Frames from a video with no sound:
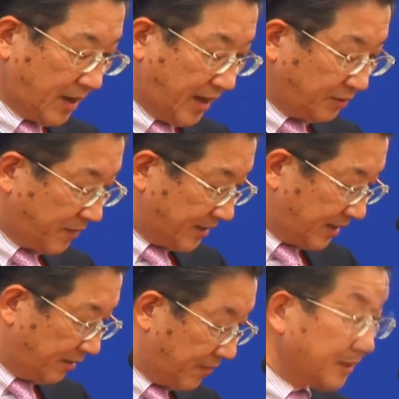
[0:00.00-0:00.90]

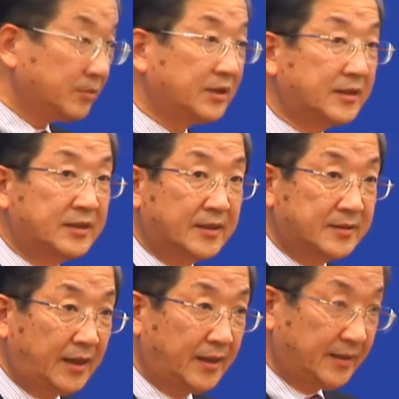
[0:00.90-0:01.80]
8% by
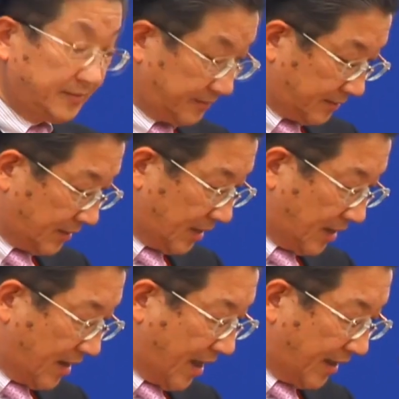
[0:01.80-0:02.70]
2016
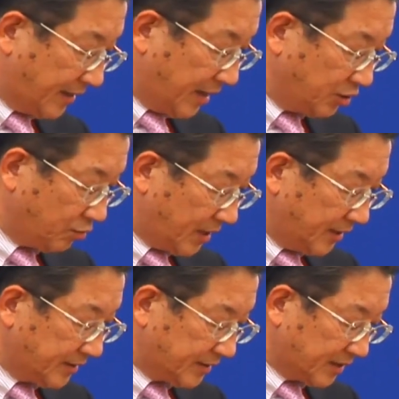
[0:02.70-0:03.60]
and
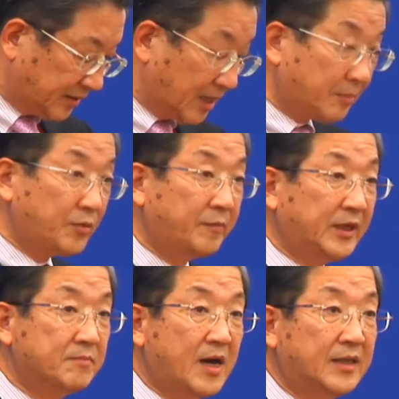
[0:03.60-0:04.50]
ensuring the sustainable
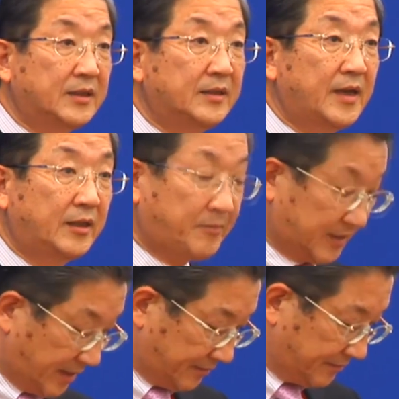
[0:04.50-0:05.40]
profit margin
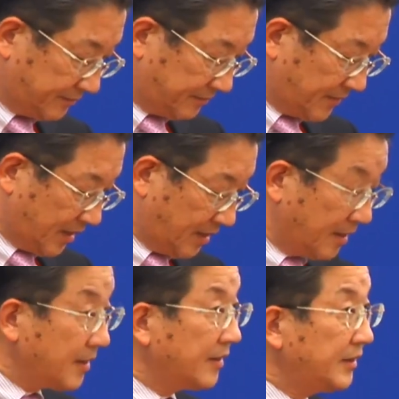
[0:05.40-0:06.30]
8%.
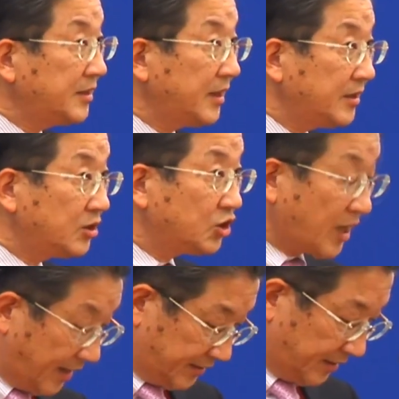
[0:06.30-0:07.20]
This is
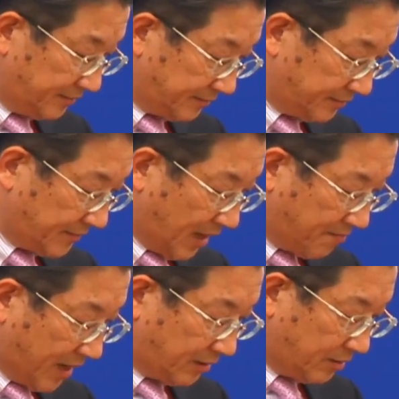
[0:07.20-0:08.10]
challenging,
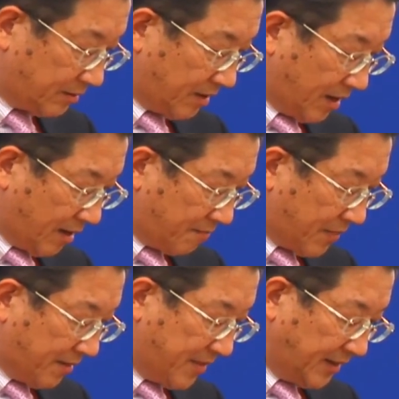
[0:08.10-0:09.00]
but
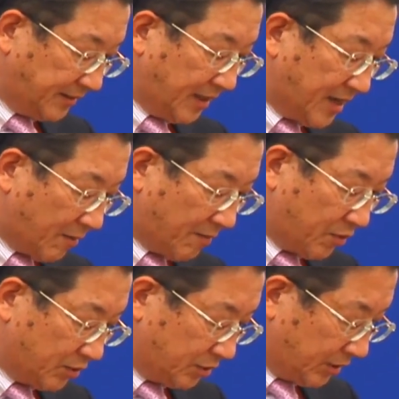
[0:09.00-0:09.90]
by maintaining our
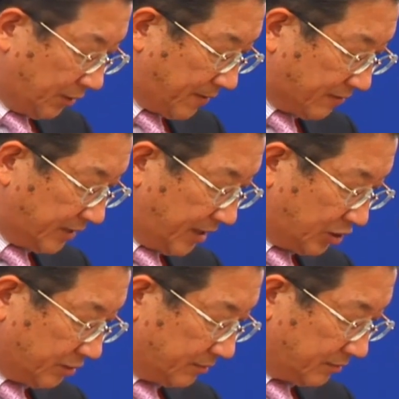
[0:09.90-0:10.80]
monozukuri
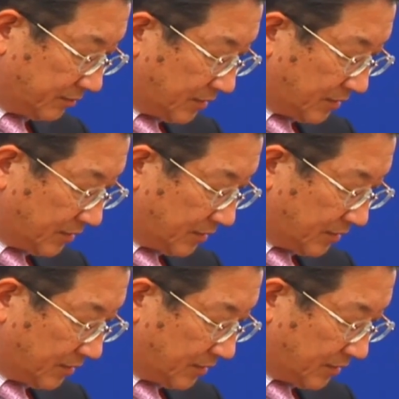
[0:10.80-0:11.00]
foundation,